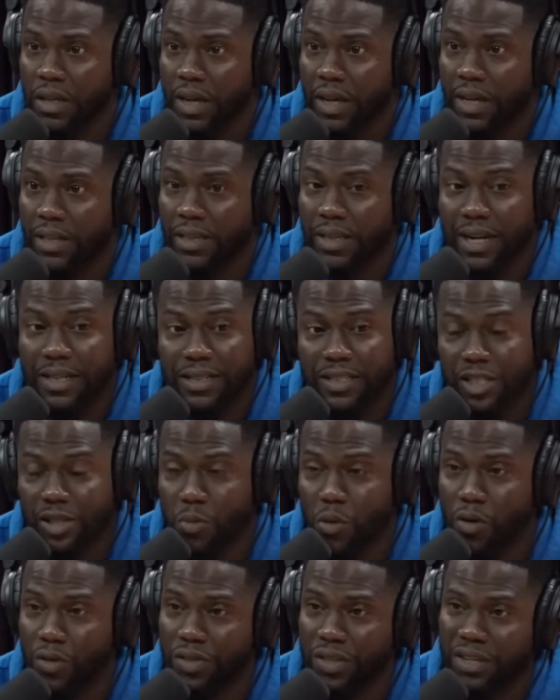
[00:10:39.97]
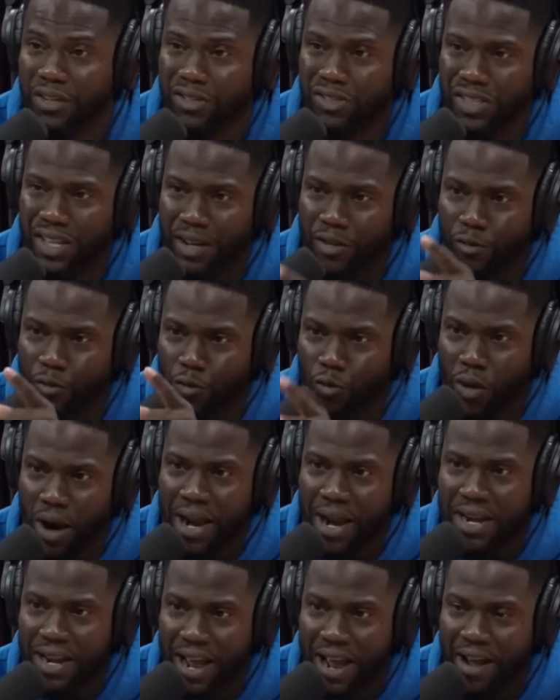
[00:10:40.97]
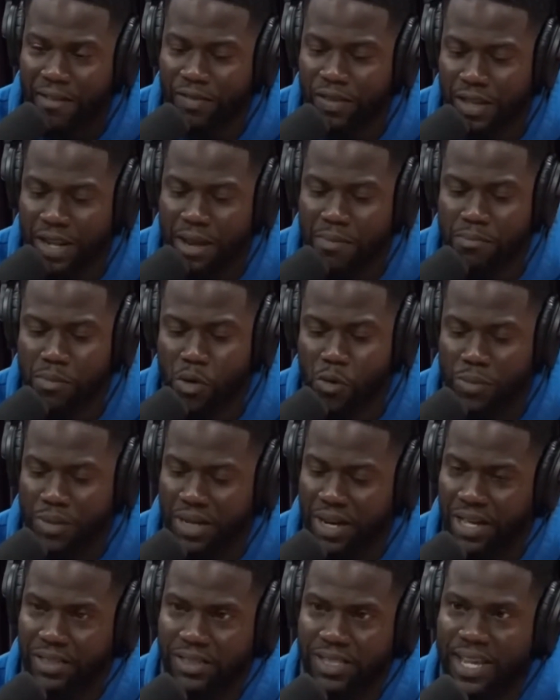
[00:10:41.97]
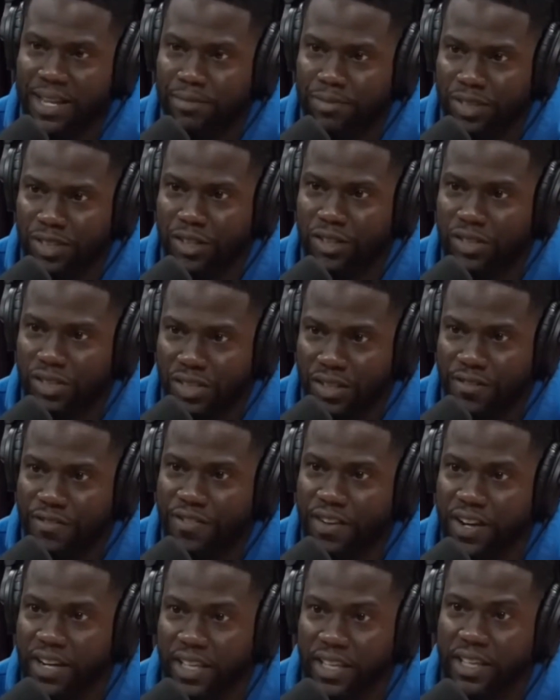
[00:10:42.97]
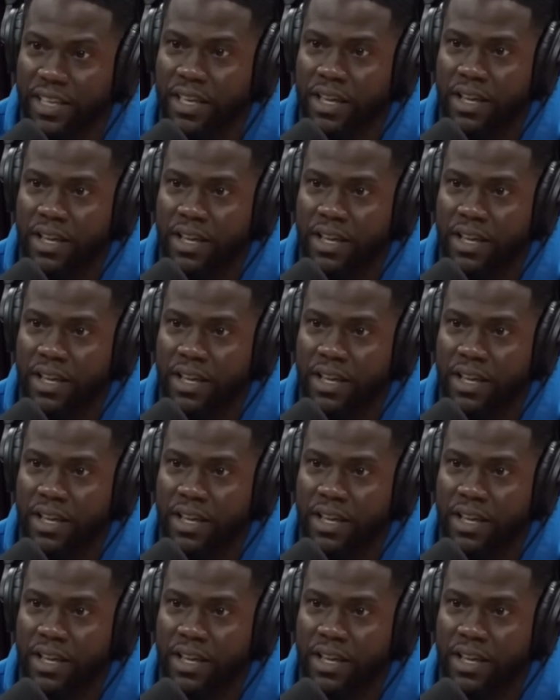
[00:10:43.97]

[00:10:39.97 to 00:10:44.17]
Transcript: And then I did small theaters. And right after that moment, I taped Seriously Funny.